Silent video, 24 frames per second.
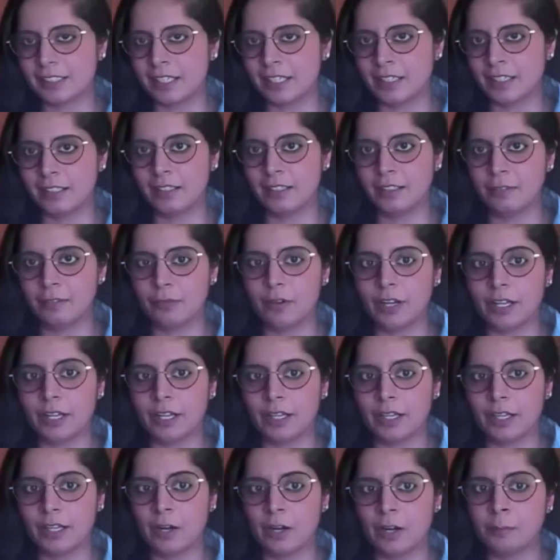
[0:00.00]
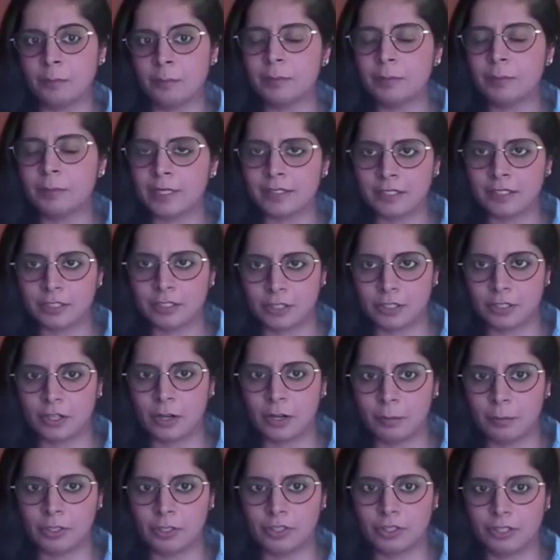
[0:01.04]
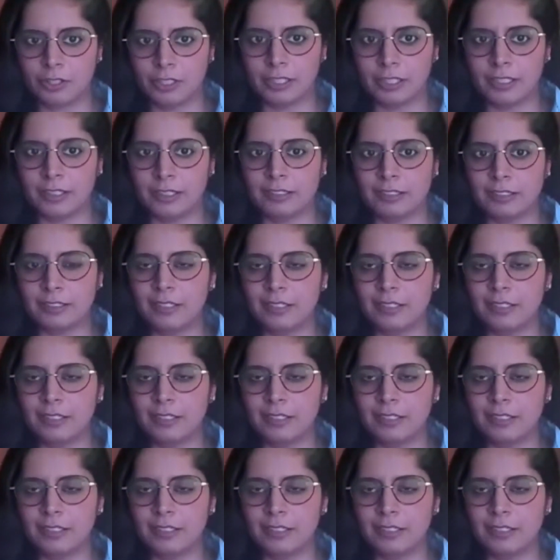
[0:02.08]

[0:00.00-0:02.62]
identify optimization opportunities,